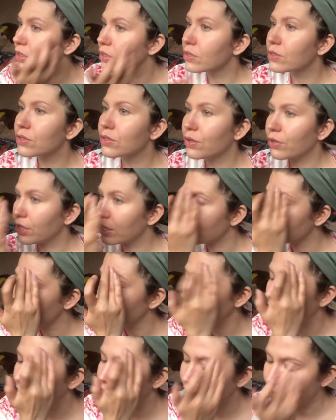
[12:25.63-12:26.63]
So there's
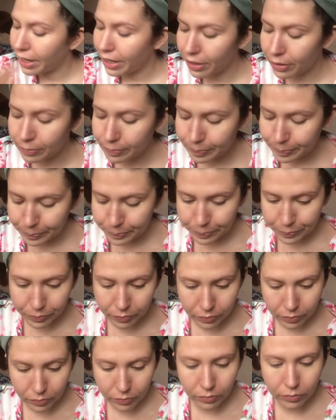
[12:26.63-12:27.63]
that there.
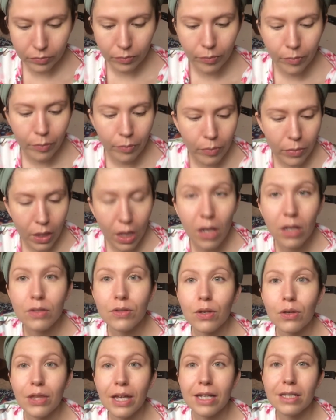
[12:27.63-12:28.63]

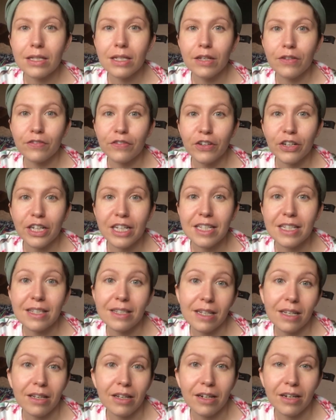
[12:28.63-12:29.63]
So that's it for
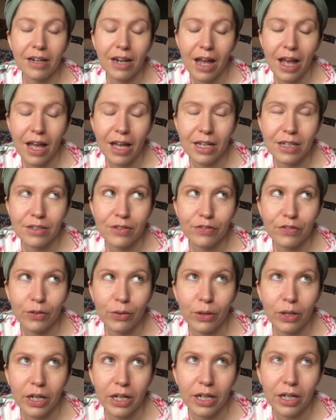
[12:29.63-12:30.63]
concealer and
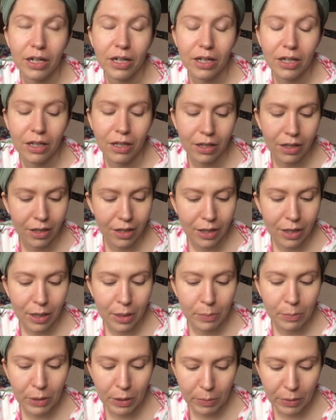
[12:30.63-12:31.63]
for
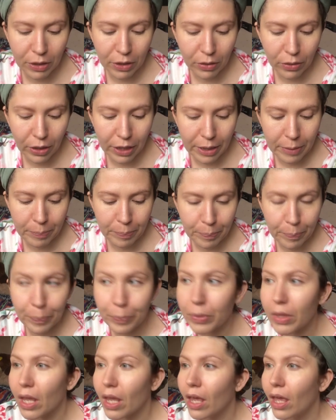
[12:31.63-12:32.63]
BB cream.
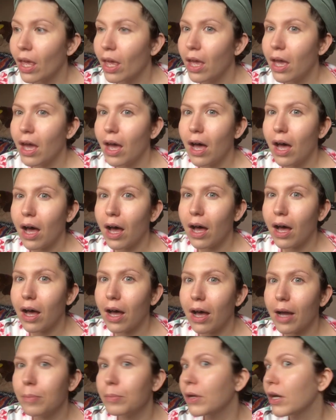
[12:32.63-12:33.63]

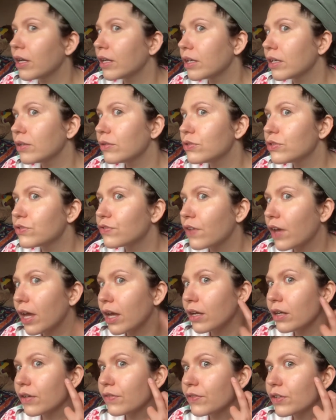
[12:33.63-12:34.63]
I'm not a huge
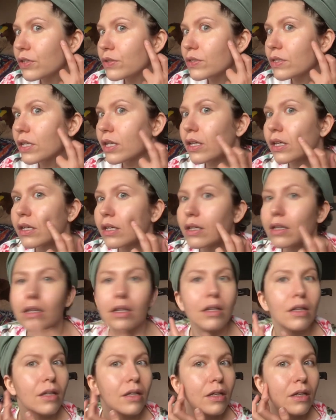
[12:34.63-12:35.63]
fan of using
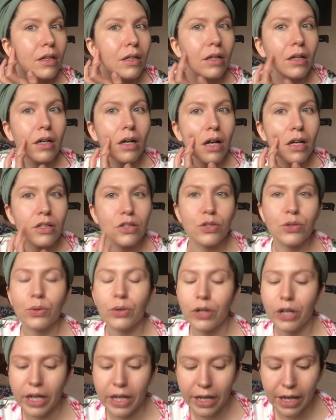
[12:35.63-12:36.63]

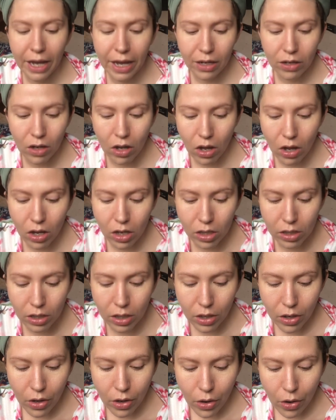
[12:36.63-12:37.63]
contouring at all
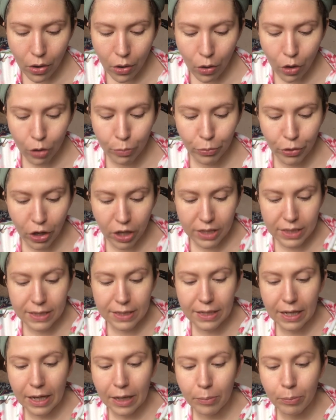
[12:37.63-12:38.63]
or
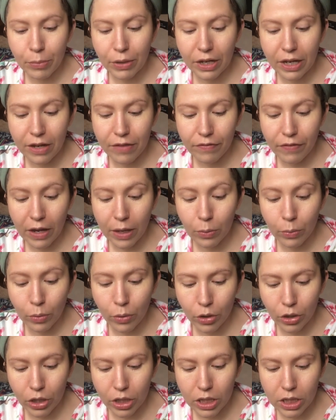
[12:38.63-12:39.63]
bronzing, but if I
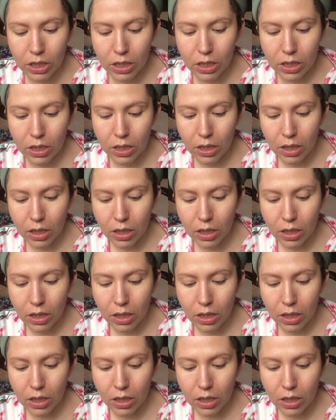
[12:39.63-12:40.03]
would,